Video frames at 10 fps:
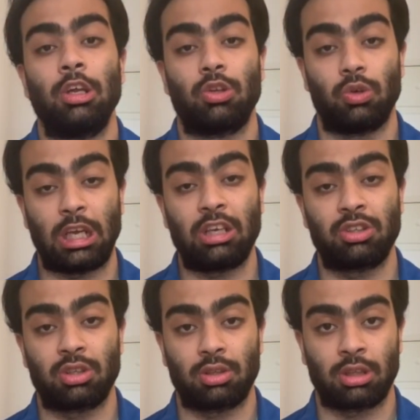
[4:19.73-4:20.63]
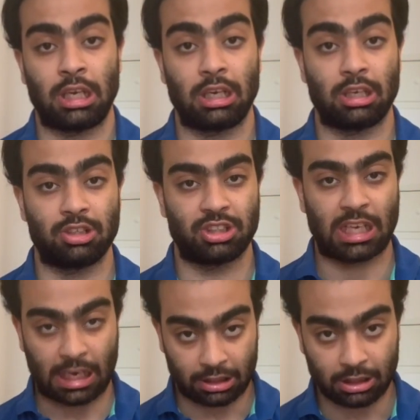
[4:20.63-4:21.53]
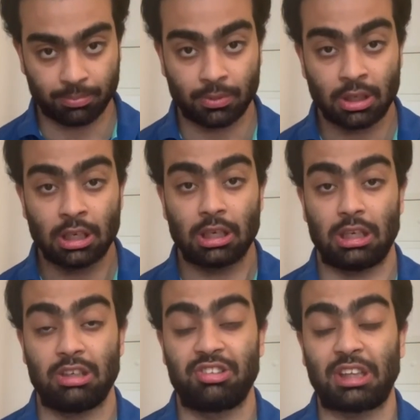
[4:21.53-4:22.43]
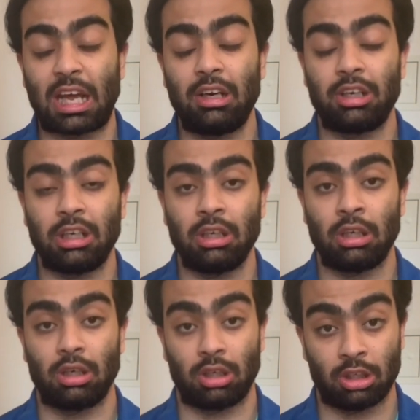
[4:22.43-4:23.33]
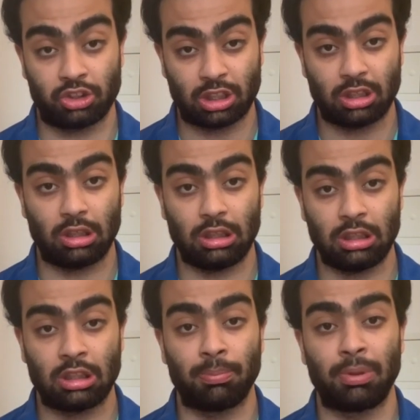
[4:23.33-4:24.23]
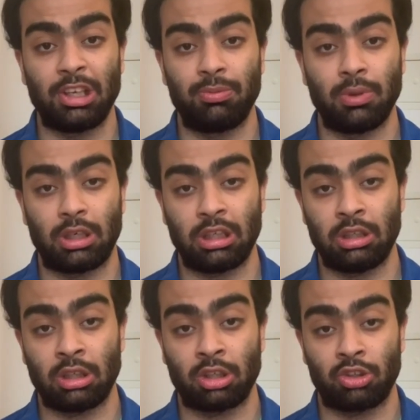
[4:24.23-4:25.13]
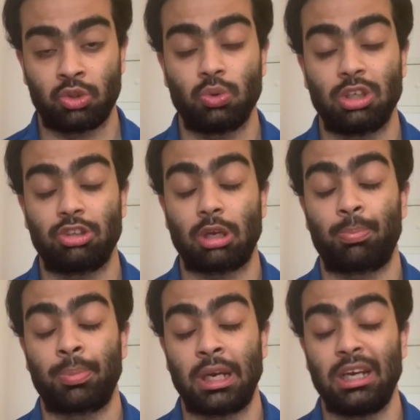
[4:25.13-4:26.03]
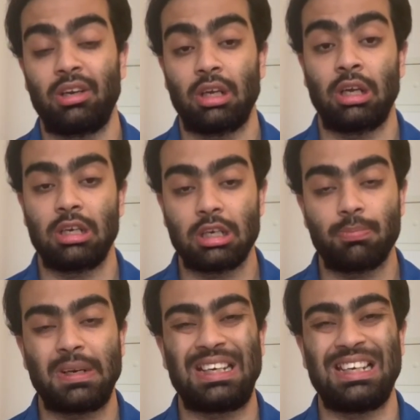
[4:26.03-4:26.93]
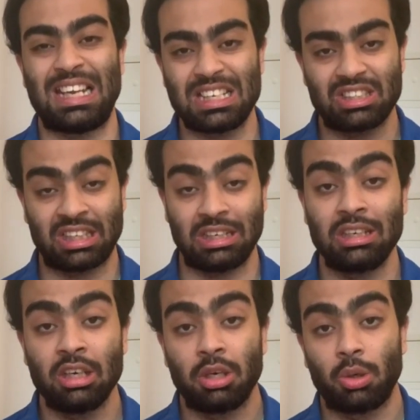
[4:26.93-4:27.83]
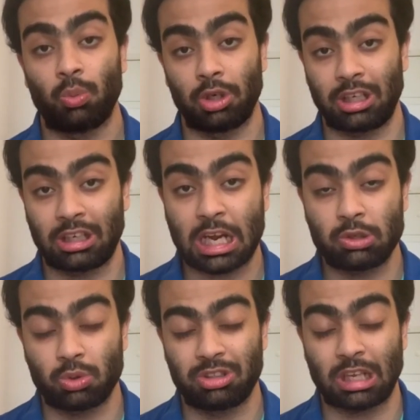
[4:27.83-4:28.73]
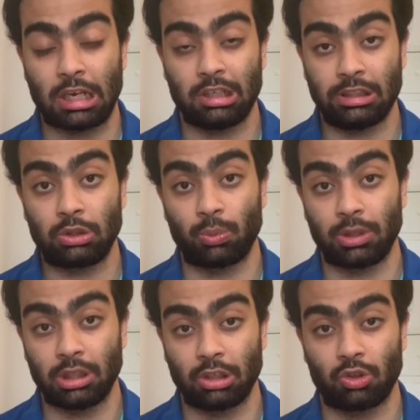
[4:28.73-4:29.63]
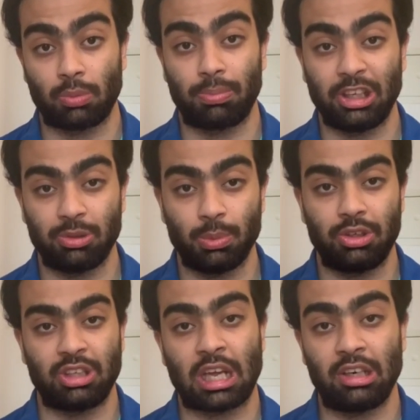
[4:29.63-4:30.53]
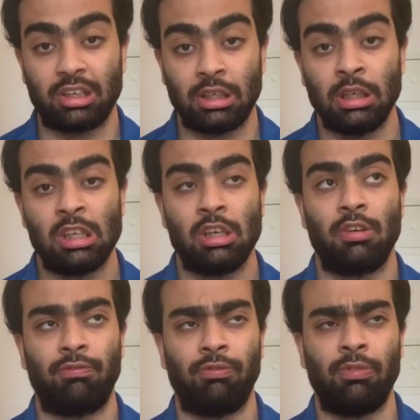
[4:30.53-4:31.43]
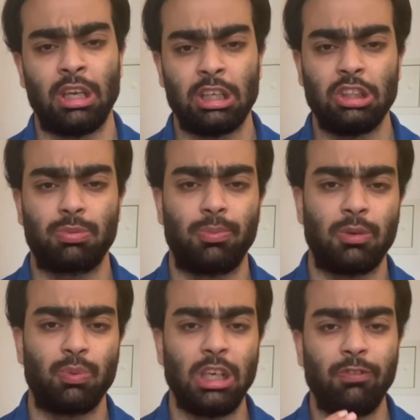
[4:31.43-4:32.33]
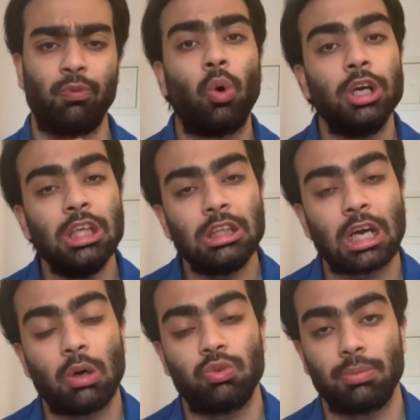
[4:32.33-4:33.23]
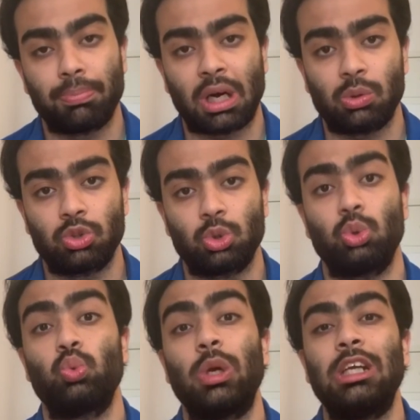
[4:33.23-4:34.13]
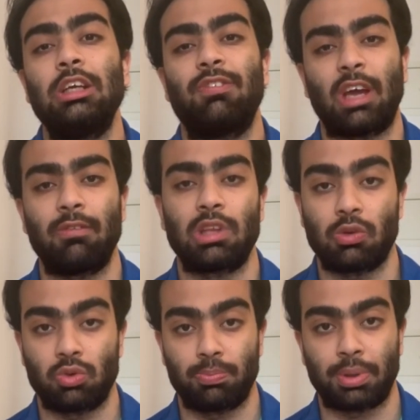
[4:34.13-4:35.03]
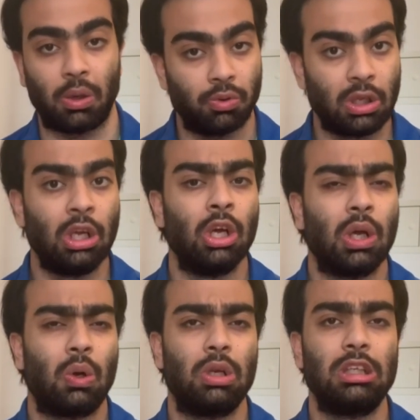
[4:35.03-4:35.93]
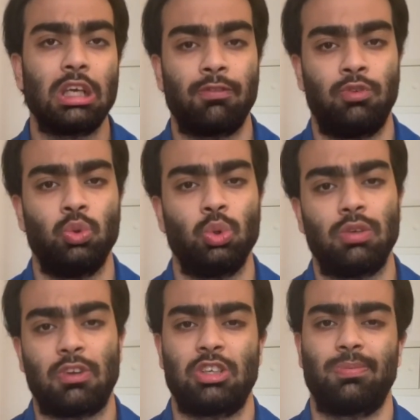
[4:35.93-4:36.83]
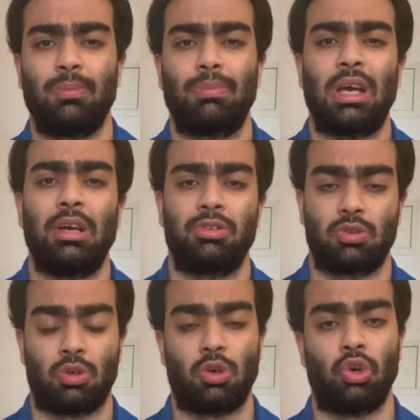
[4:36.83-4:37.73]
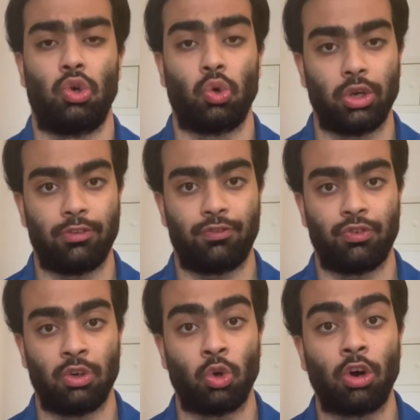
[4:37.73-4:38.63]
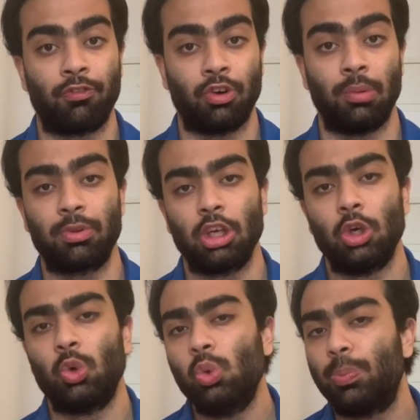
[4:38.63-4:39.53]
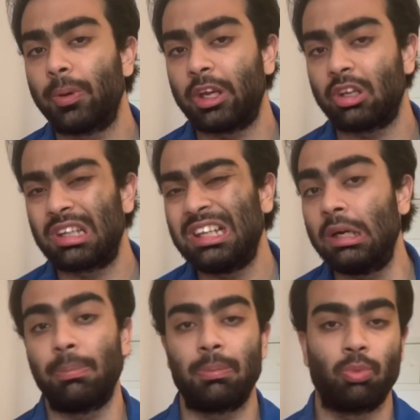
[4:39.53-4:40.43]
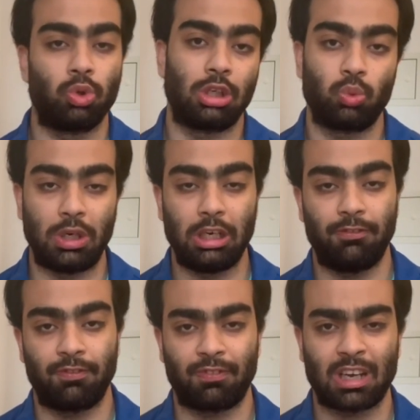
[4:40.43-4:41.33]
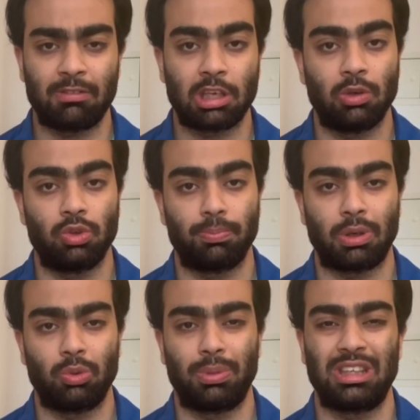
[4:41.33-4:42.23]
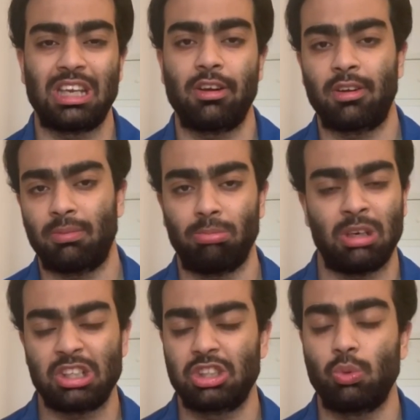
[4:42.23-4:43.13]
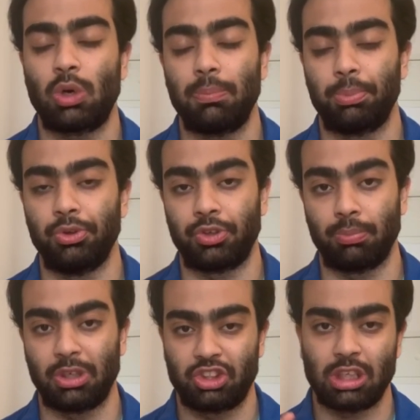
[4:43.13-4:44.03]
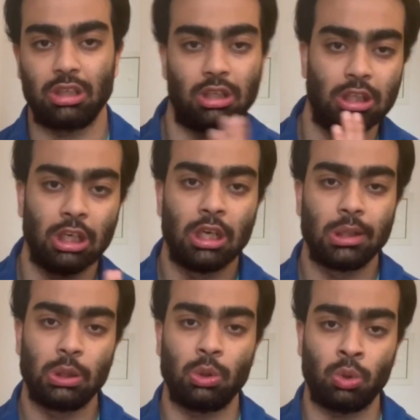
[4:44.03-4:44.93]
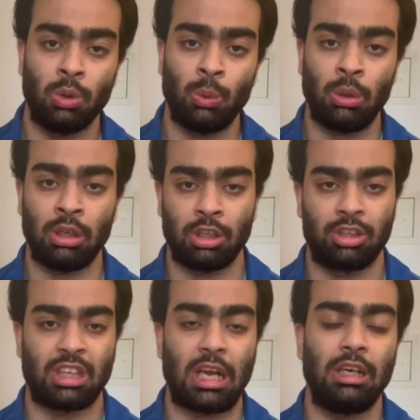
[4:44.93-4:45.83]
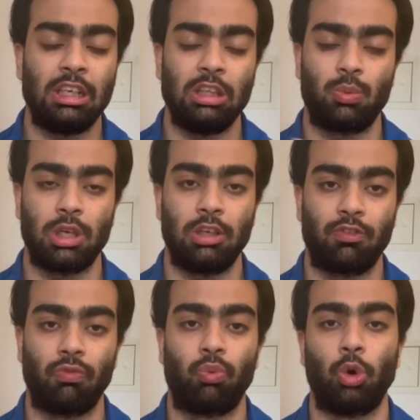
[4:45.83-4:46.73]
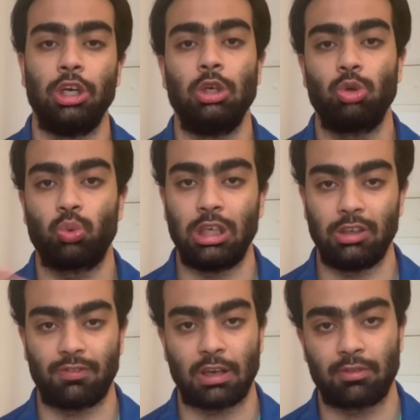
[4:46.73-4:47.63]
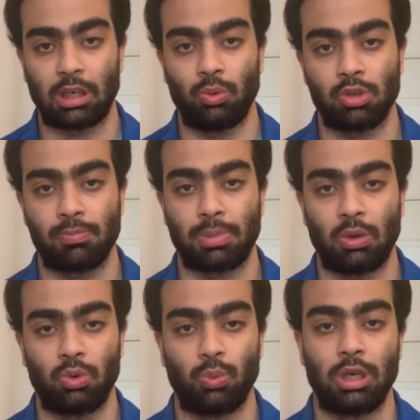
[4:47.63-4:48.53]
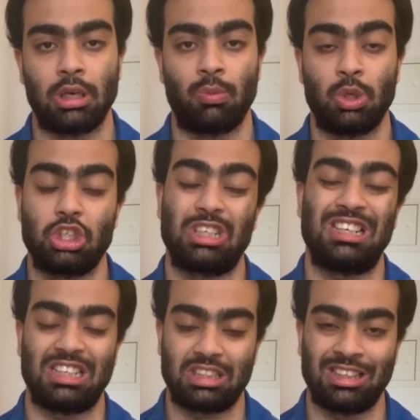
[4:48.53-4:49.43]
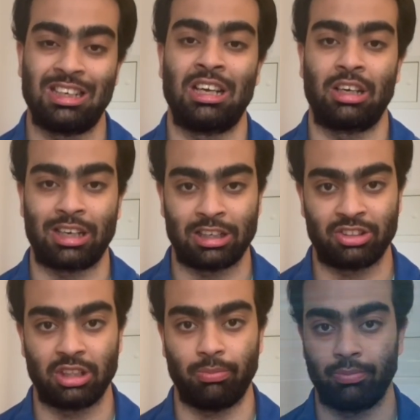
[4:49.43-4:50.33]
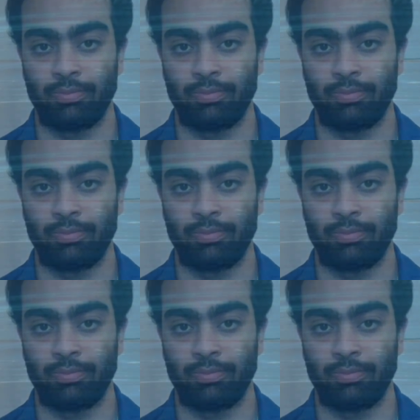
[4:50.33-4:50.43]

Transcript: So next thing is salary. In salary, generally the placement year students are paid a little bit less than what a graduate salary is over here. So placement salary varies between £14,000 to £25,000. Only there are few investment banks or law firms who pays a little bit more than £25,000, but they are less than 1%. But generally, your salaries vary from £40,000 to £25,000, which is less than a grad scheme.